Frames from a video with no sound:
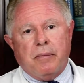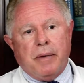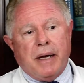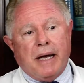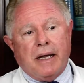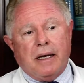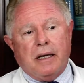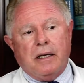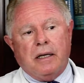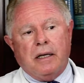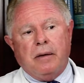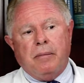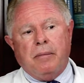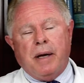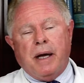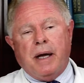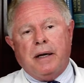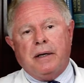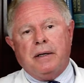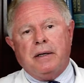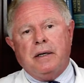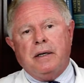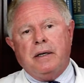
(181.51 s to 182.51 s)
badly
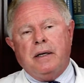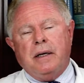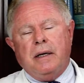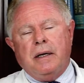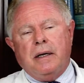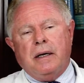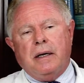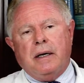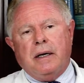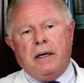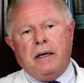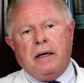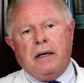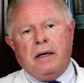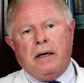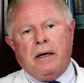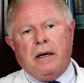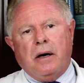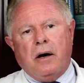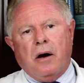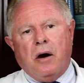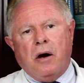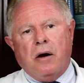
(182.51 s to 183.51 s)
about
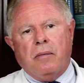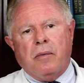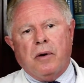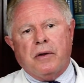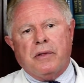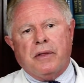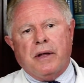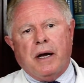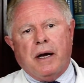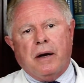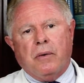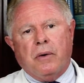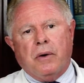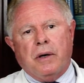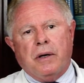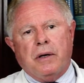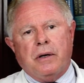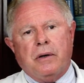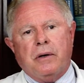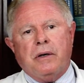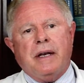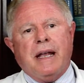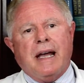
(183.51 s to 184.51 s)
Armour
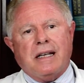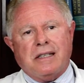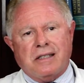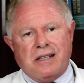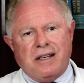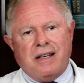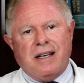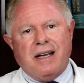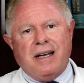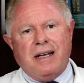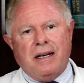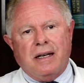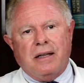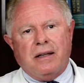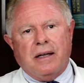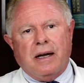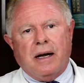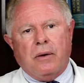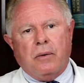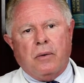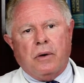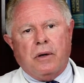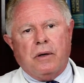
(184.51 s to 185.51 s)
thyroid, or desiccated
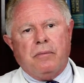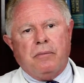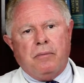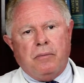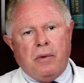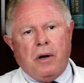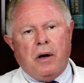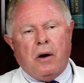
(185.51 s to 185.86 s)
thyroid.